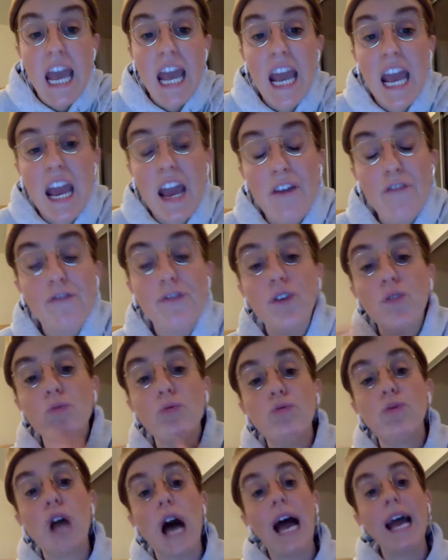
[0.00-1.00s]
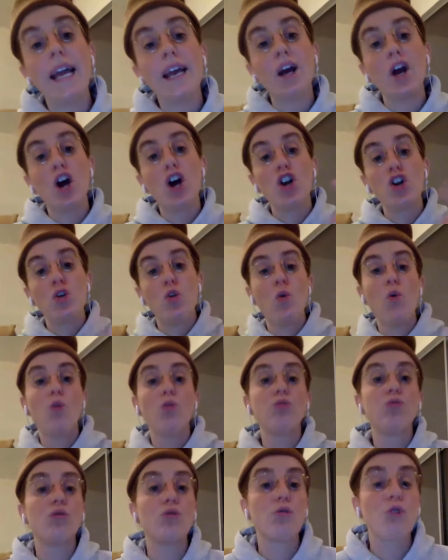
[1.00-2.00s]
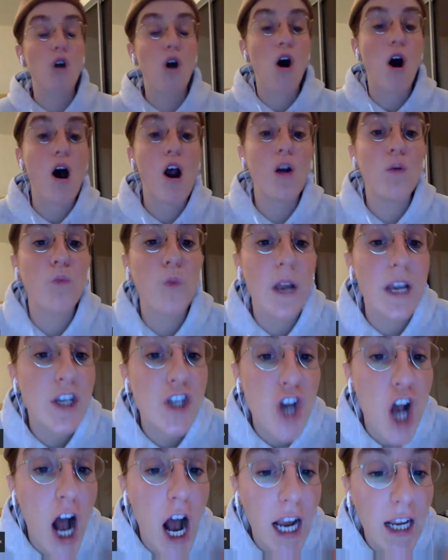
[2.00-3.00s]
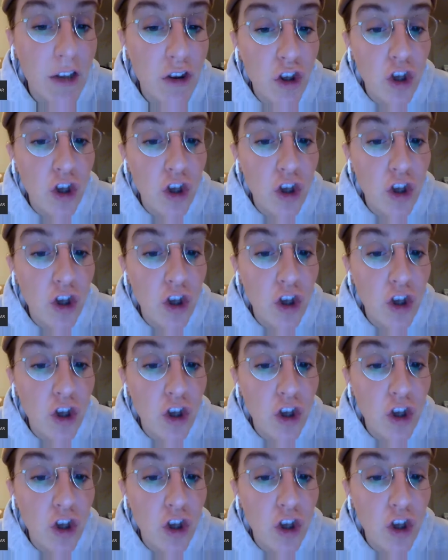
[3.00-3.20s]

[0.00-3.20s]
If you like an older car, which I